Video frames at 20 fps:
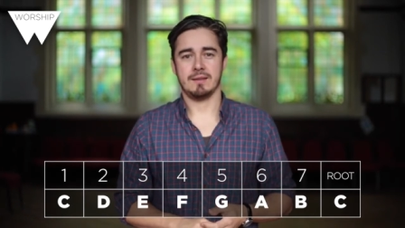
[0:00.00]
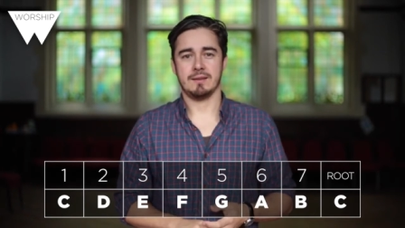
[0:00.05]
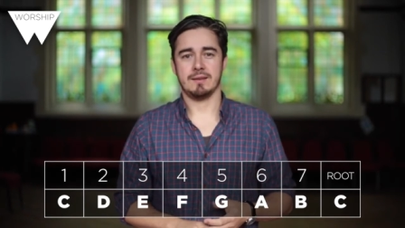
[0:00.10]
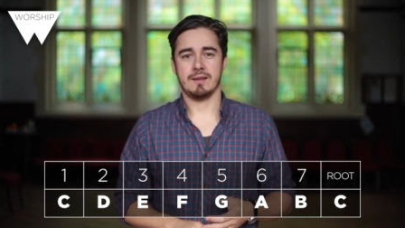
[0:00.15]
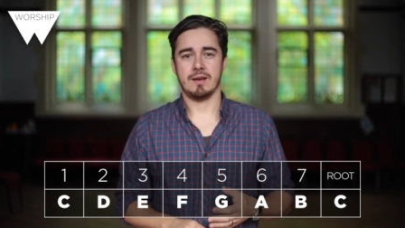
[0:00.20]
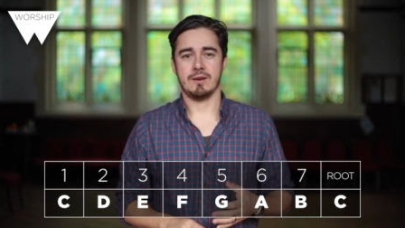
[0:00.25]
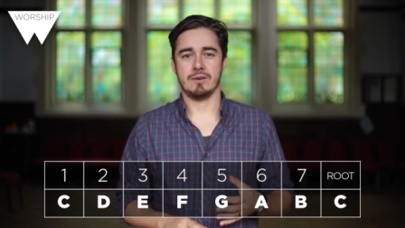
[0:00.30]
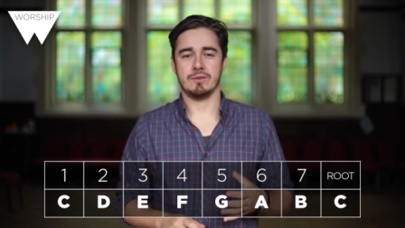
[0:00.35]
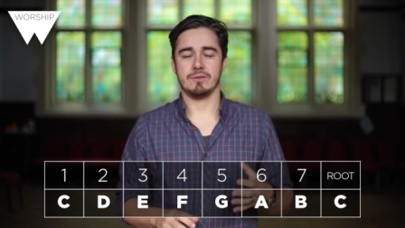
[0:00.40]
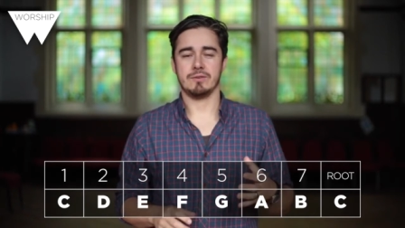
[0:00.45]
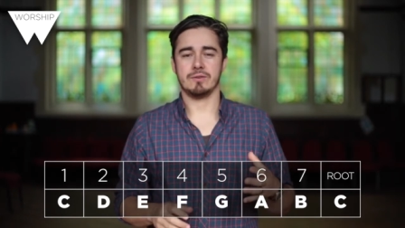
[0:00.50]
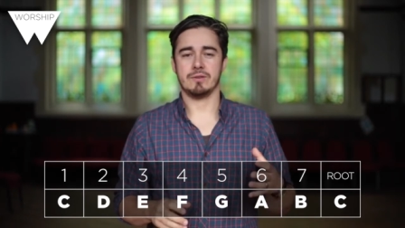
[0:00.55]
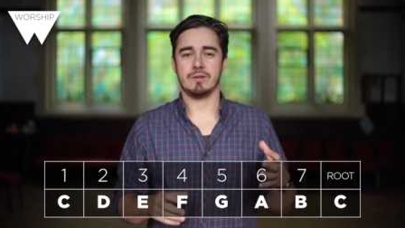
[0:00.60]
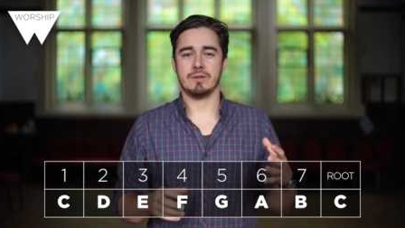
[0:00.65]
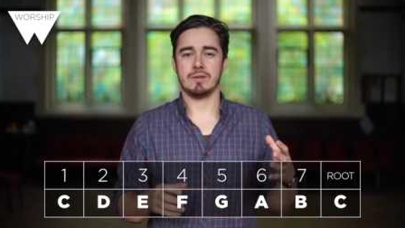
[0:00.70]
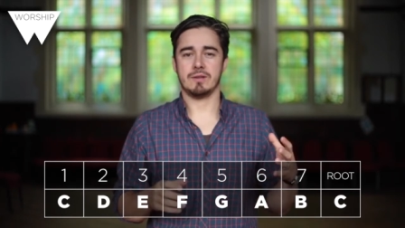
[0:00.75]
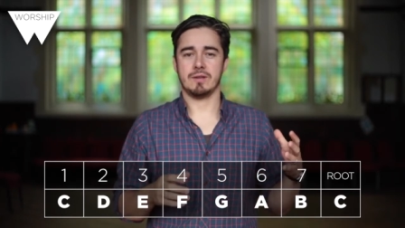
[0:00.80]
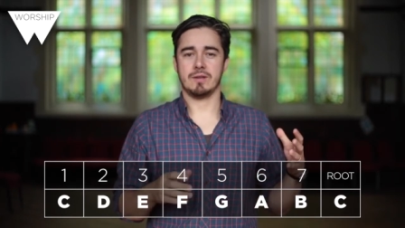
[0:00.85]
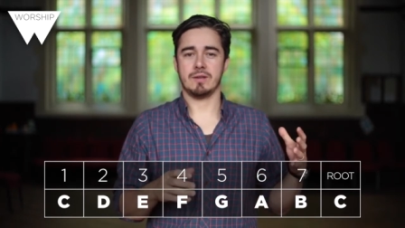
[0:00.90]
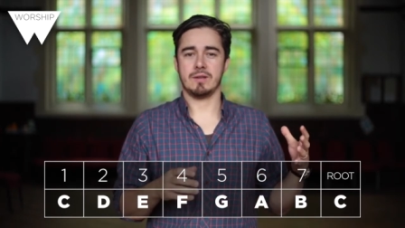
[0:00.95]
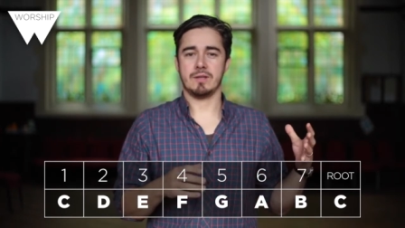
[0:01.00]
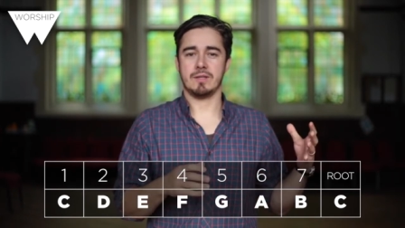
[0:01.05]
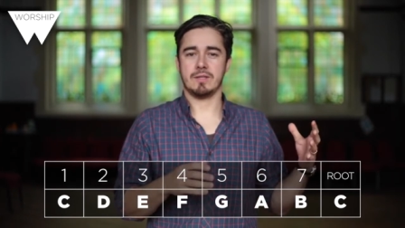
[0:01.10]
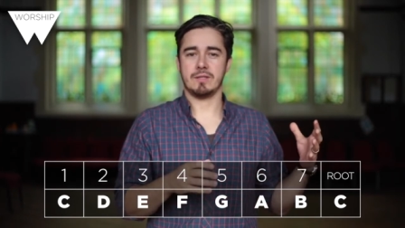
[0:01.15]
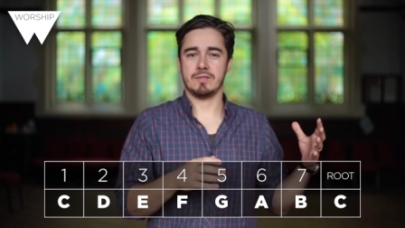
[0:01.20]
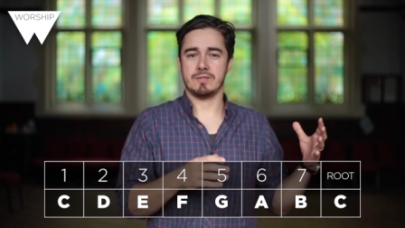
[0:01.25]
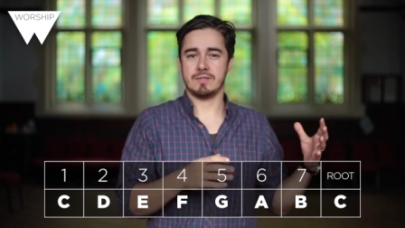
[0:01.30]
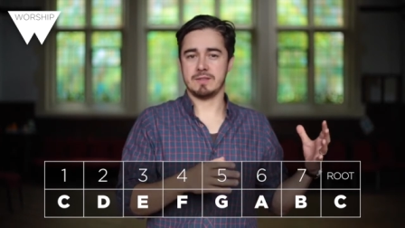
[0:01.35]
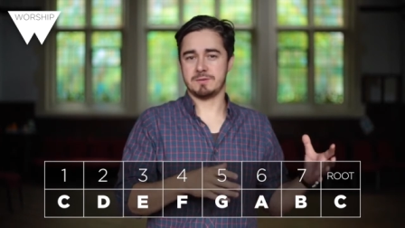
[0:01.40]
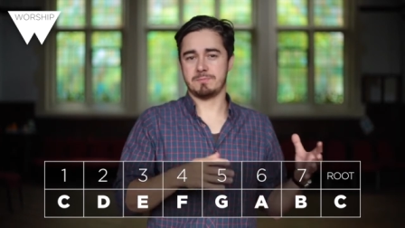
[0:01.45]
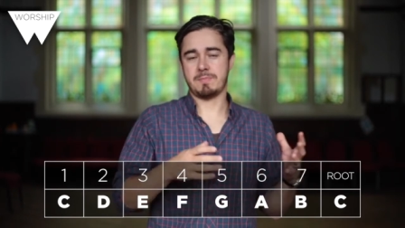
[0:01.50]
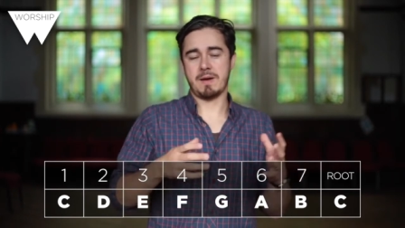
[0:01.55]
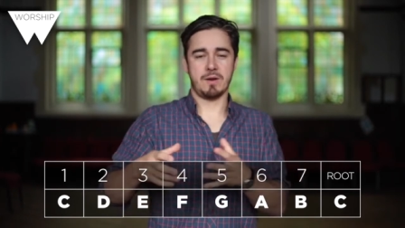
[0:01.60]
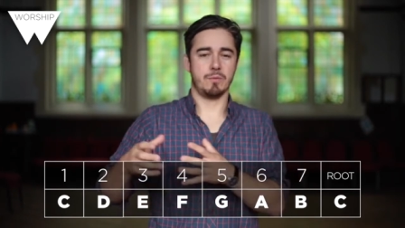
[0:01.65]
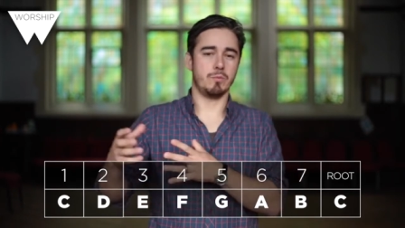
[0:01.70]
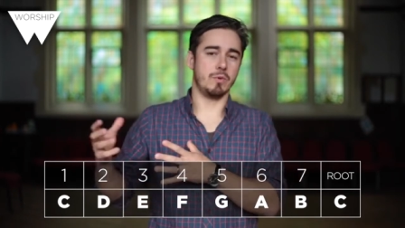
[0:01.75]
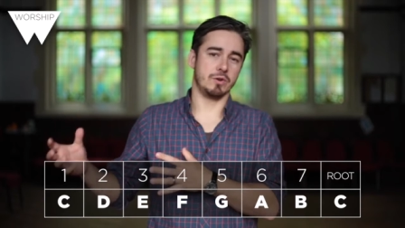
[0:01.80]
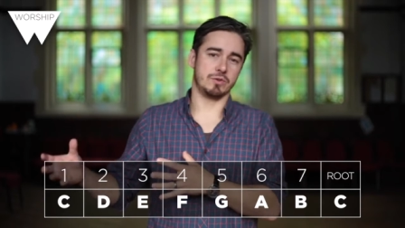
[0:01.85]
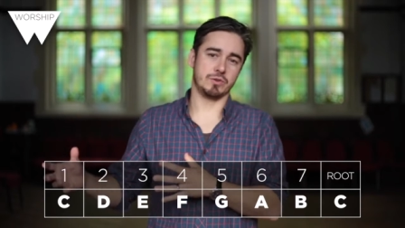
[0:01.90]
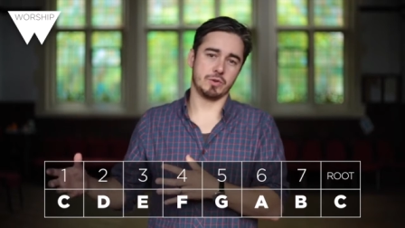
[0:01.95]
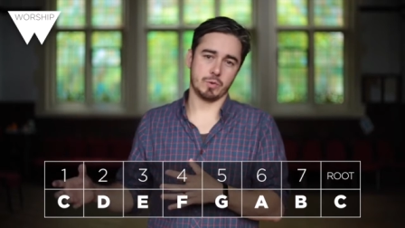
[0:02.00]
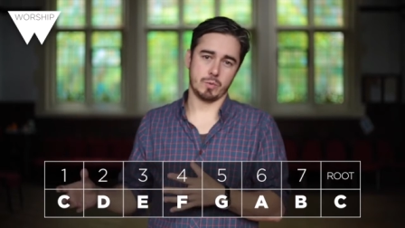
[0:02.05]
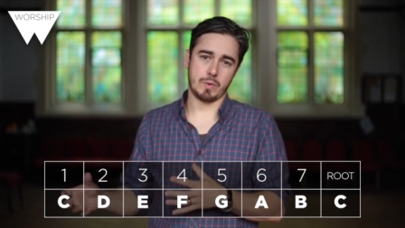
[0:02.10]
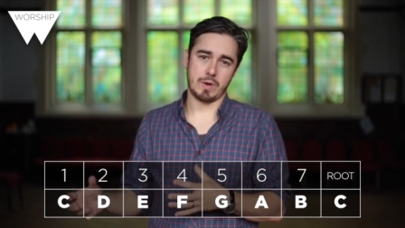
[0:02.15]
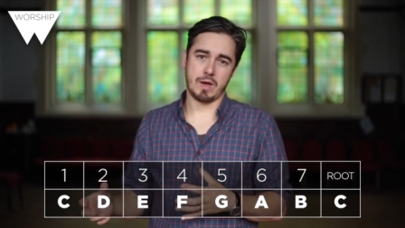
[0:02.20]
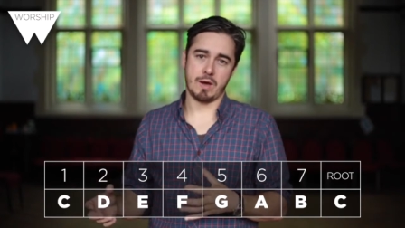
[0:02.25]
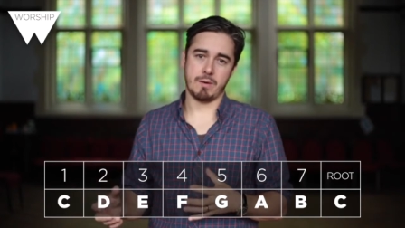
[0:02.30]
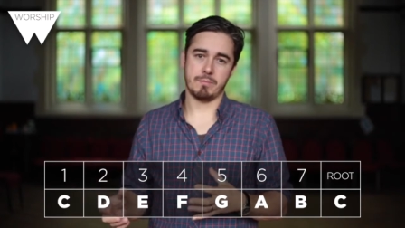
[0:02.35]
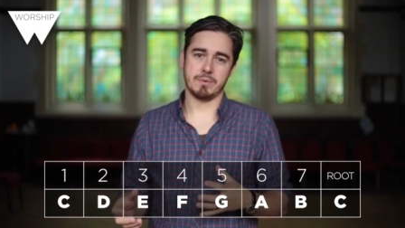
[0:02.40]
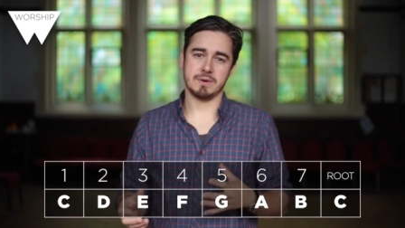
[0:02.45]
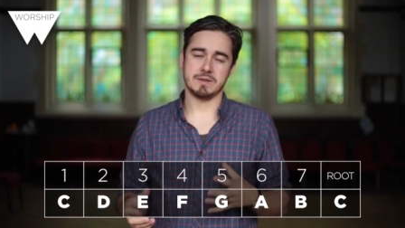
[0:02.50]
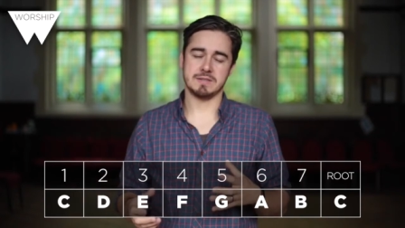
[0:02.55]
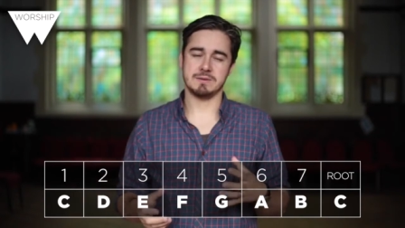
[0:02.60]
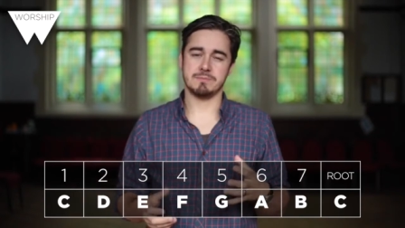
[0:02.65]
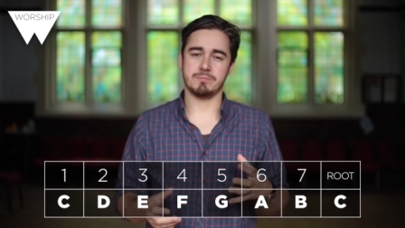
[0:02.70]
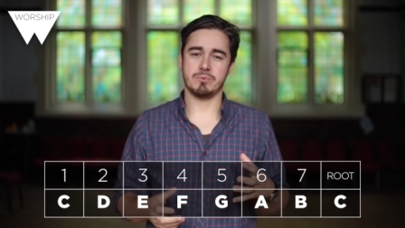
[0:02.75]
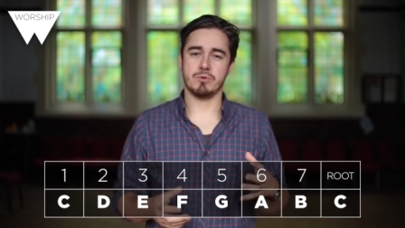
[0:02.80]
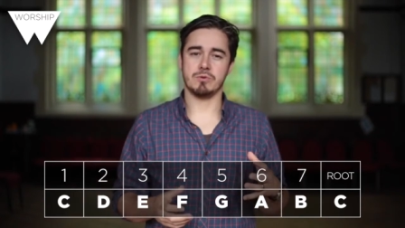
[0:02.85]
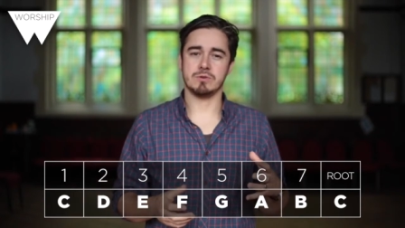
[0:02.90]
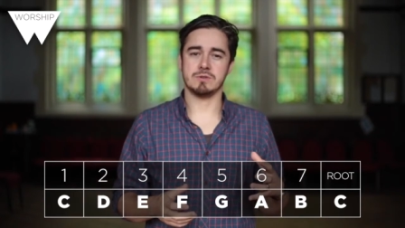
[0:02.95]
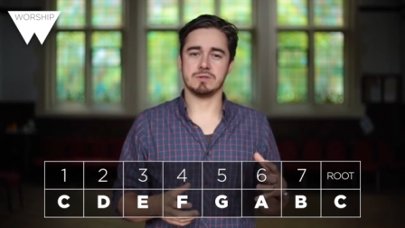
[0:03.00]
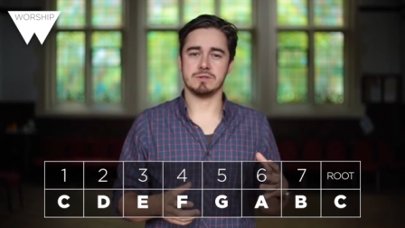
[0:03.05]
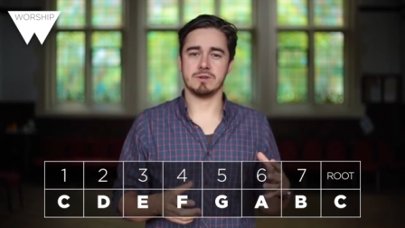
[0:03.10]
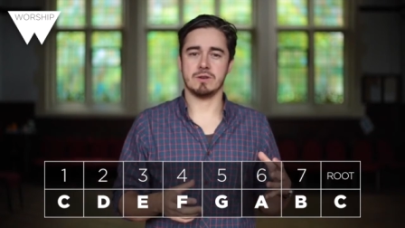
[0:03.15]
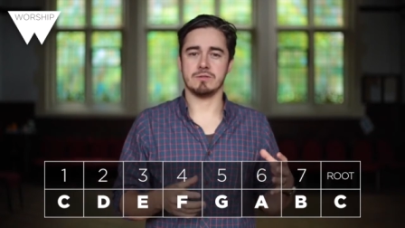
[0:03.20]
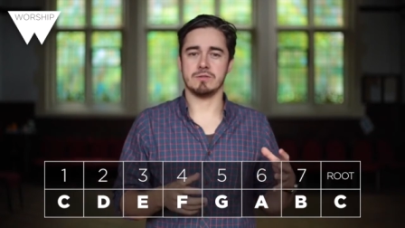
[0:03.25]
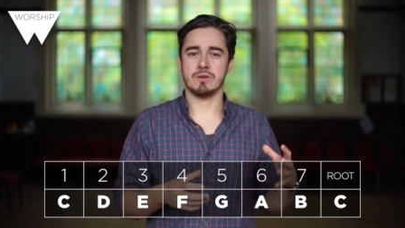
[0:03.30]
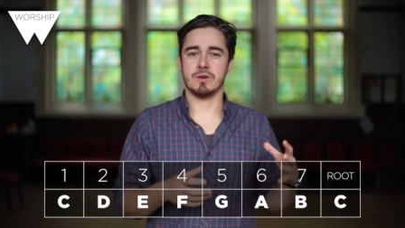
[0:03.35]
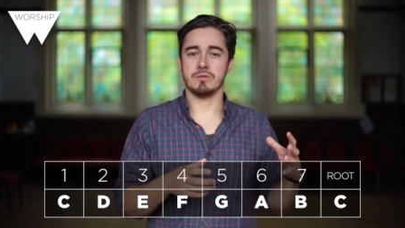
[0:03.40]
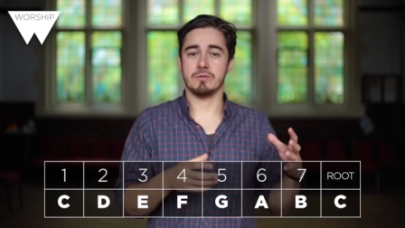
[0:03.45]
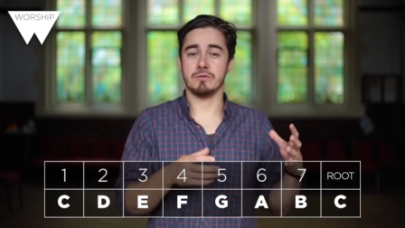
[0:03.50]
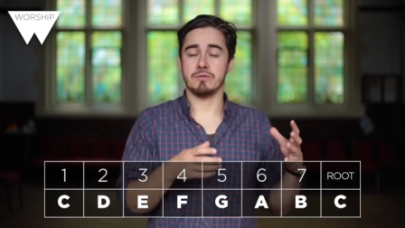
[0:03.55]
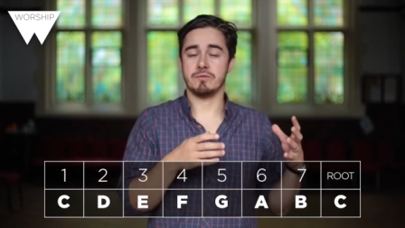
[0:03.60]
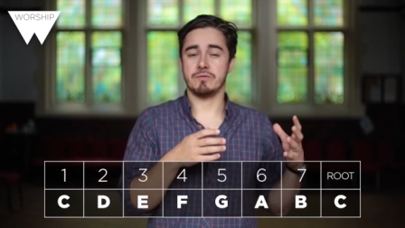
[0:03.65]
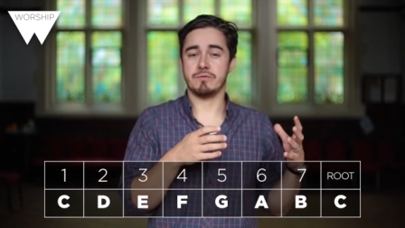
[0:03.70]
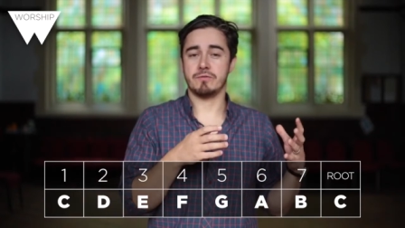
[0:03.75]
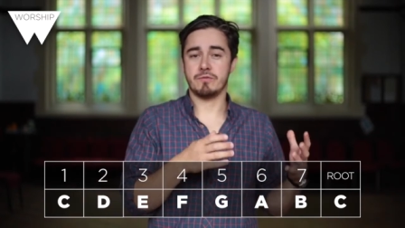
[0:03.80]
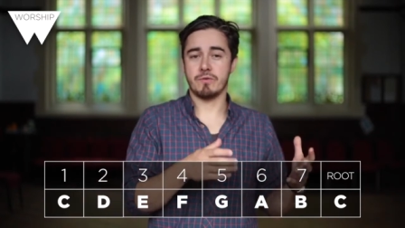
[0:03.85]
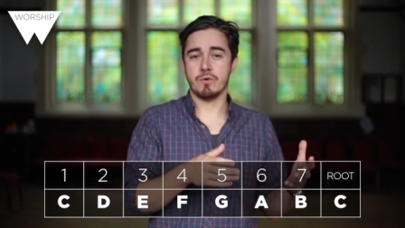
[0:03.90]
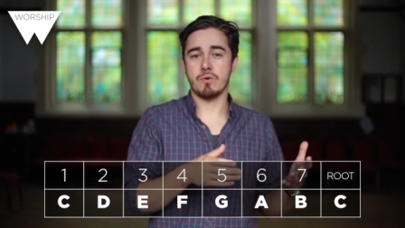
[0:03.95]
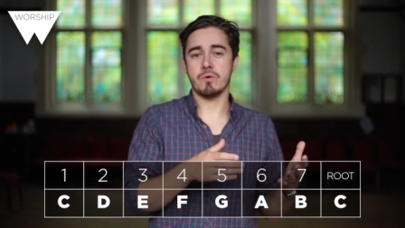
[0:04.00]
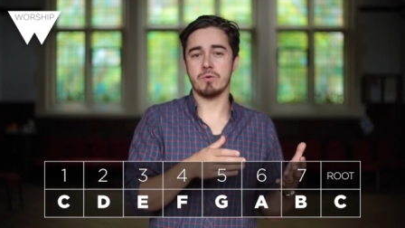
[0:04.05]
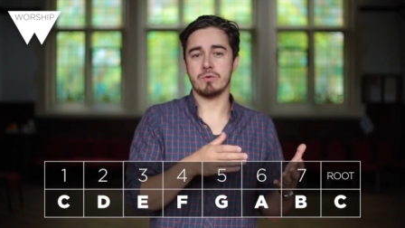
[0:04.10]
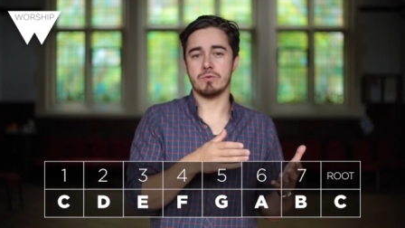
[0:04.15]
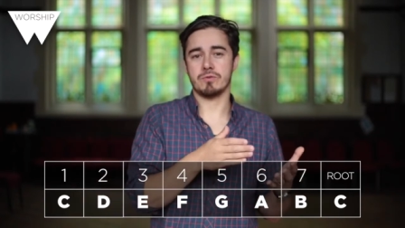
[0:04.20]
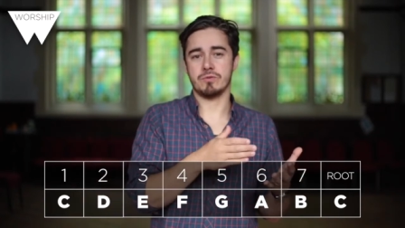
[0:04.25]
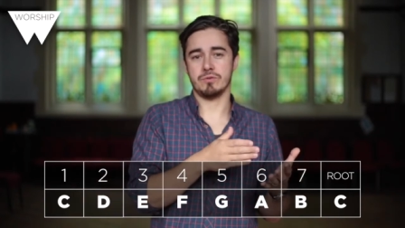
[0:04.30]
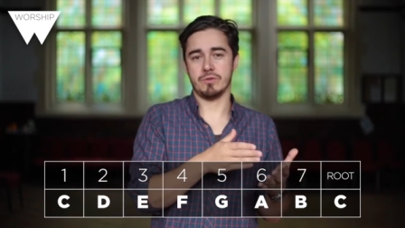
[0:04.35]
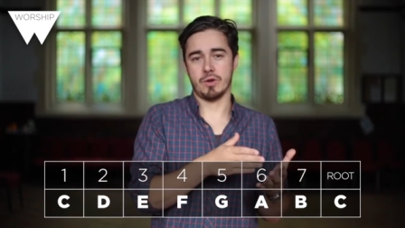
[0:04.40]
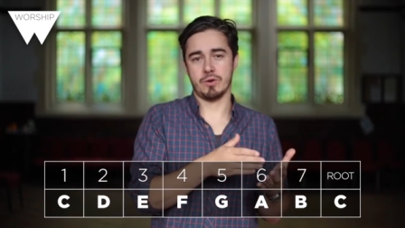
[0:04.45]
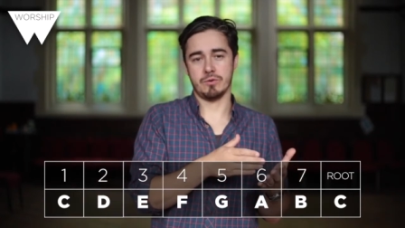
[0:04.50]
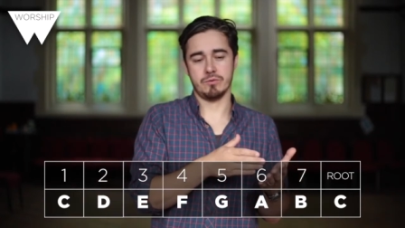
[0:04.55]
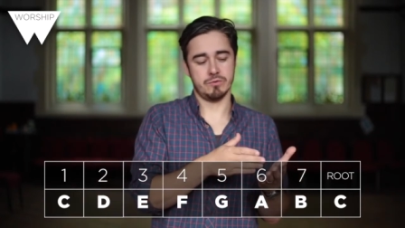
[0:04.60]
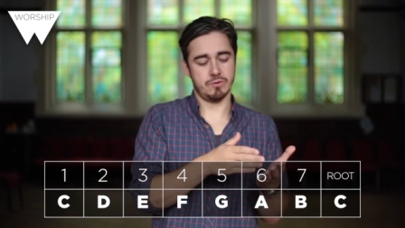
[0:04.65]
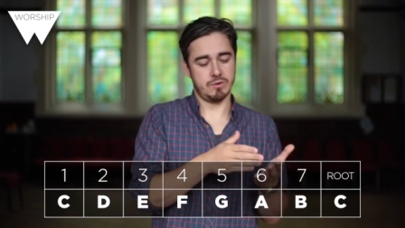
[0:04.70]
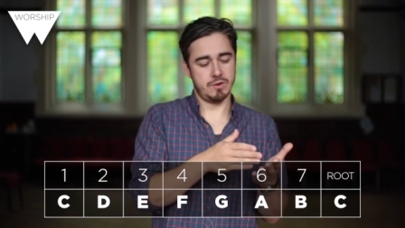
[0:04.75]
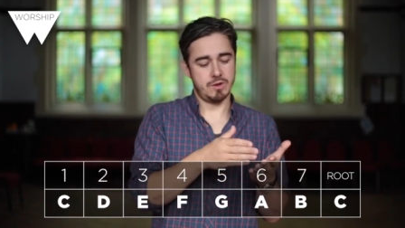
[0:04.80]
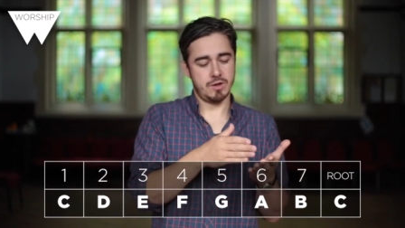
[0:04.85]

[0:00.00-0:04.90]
Now this pattern works all the way up, but it's important to note that on the fourth note